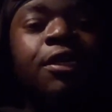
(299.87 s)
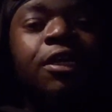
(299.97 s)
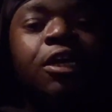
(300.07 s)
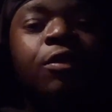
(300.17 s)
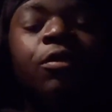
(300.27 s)

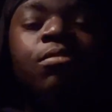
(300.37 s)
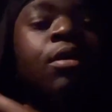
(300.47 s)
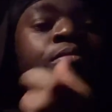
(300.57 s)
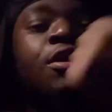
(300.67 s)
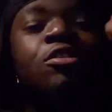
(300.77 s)
and one of my
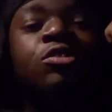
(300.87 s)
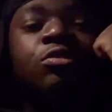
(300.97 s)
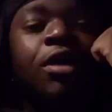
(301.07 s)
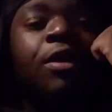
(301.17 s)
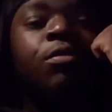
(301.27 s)
brothers was
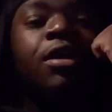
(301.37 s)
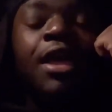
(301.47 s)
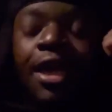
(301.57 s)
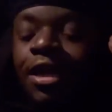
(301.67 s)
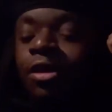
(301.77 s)
riding with
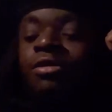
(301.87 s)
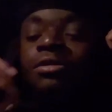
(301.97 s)
A.